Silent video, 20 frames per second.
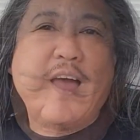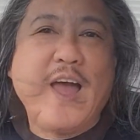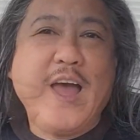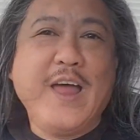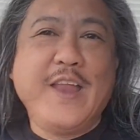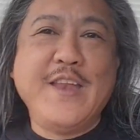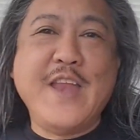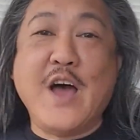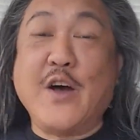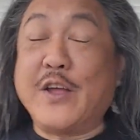
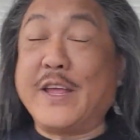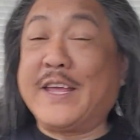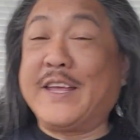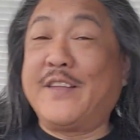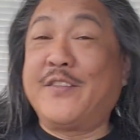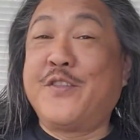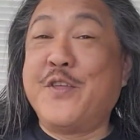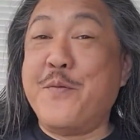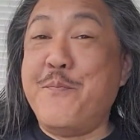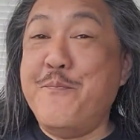Now,
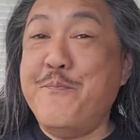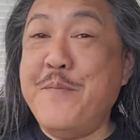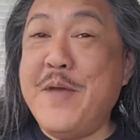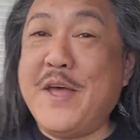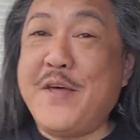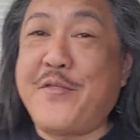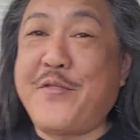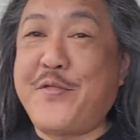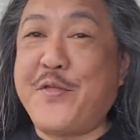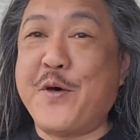the
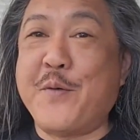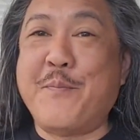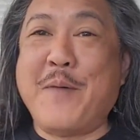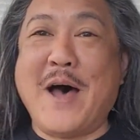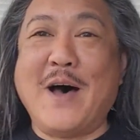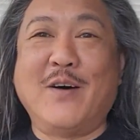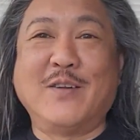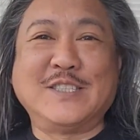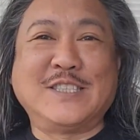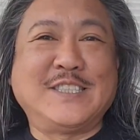myth
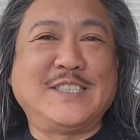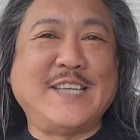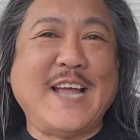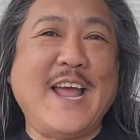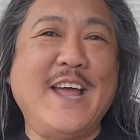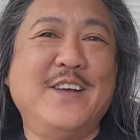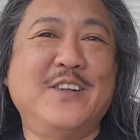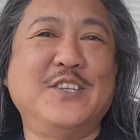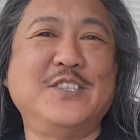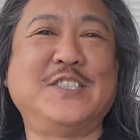about
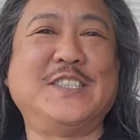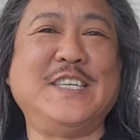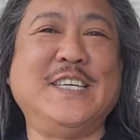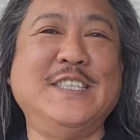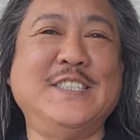sales is